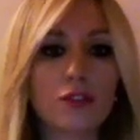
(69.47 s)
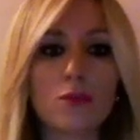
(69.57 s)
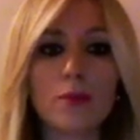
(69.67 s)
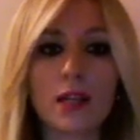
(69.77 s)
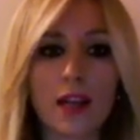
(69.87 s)
of
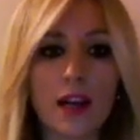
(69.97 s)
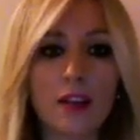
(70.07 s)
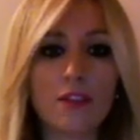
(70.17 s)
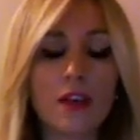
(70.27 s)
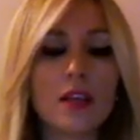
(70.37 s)
human
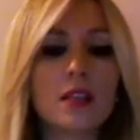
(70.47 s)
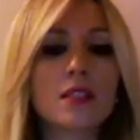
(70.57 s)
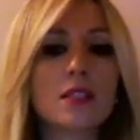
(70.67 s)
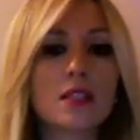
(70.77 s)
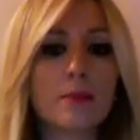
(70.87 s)
life
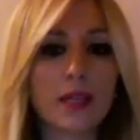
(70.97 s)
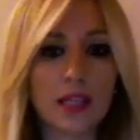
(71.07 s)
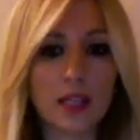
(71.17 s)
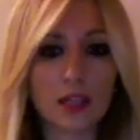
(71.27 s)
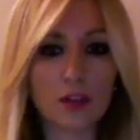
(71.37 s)
since the
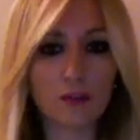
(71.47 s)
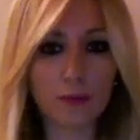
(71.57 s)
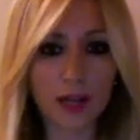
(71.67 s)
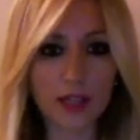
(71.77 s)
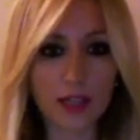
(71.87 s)
beginning of
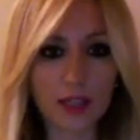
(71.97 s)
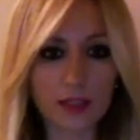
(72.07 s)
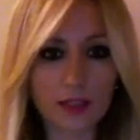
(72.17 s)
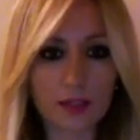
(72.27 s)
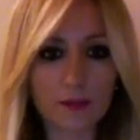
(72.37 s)

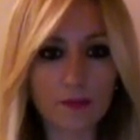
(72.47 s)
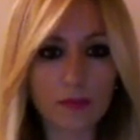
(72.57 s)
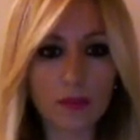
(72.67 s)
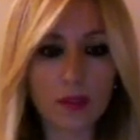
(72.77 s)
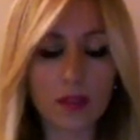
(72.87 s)
mankind.
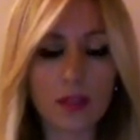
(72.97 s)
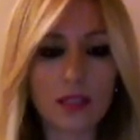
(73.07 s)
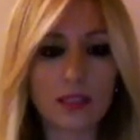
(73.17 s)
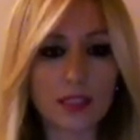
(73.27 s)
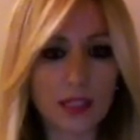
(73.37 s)

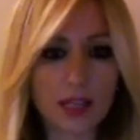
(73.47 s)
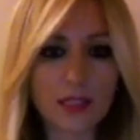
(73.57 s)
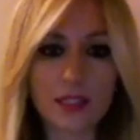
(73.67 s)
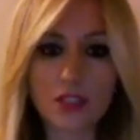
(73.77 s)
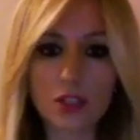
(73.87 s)

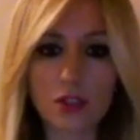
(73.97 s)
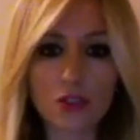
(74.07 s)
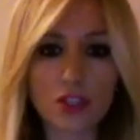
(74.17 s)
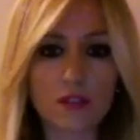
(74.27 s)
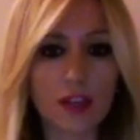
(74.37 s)
Disasters
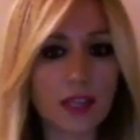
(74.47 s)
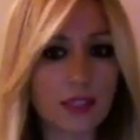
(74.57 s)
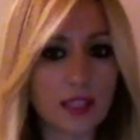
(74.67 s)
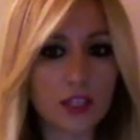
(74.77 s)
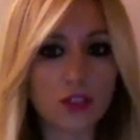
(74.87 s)
cause
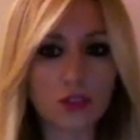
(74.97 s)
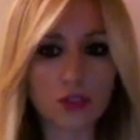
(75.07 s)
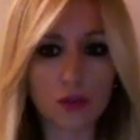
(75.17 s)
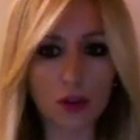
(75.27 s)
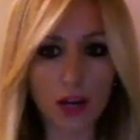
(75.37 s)
civilizations
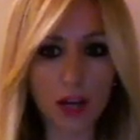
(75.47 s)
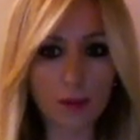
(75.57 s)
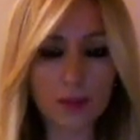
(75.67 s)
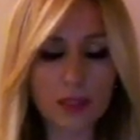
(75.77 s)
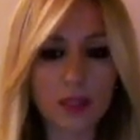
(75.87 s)
to
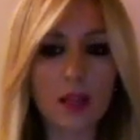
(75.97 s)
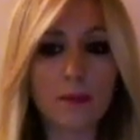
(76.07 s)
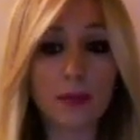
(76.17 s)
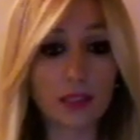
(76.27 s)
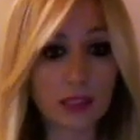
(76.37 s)
collapse,
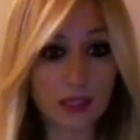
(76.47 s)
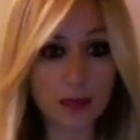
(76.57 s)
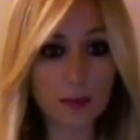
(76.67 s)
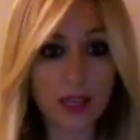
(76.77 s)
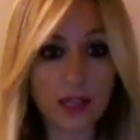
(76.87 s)
but in
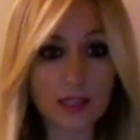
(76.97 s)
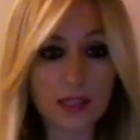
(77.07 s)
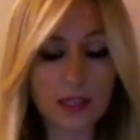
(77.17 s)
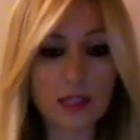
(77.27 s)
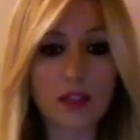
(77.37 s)
some
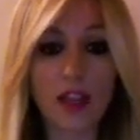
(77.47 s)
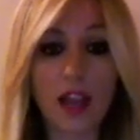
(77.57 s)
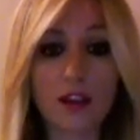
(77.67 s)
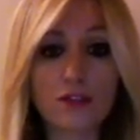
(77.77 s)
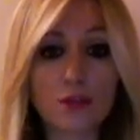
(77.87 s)
cases they
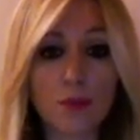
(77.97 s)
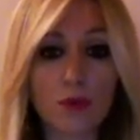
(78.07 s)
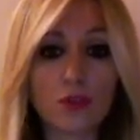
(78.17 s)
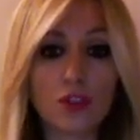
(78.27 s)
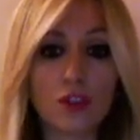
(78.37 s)
have
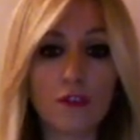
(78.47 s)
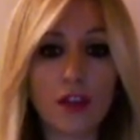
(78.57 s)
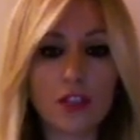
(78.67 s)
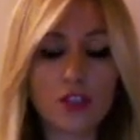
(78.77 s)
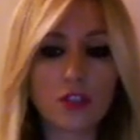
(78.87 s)
spawned
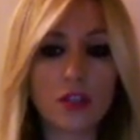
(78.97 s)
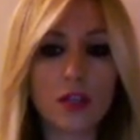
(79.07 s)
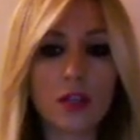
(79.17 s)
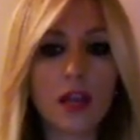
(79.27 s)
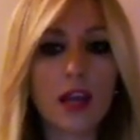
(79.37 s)
innovation
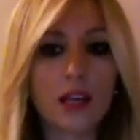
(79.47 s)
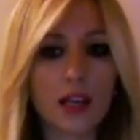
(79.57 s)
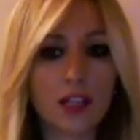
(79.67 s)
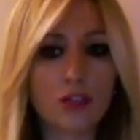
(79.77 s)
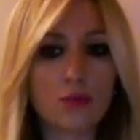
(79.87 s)

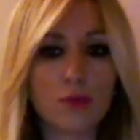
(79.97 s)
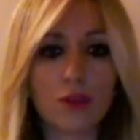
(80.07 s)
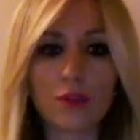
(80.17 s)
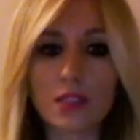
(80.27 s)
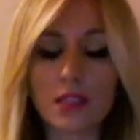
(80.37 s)
and led to
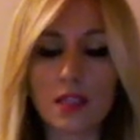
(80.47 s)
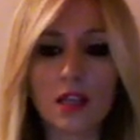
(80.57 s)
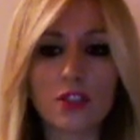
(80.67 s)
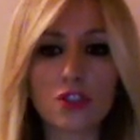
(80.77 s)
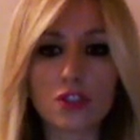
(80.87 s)
more
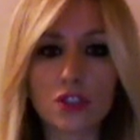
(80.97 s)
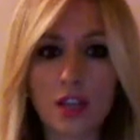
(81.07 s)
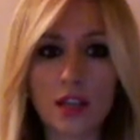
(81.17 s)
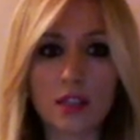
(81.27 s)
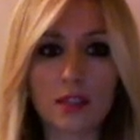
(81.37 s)
resilient
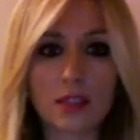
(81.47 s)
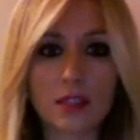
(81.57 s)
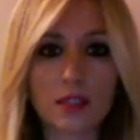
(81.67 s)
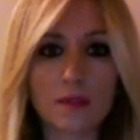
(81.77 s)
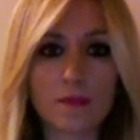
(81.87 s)

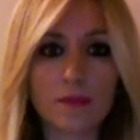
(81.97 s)
societies.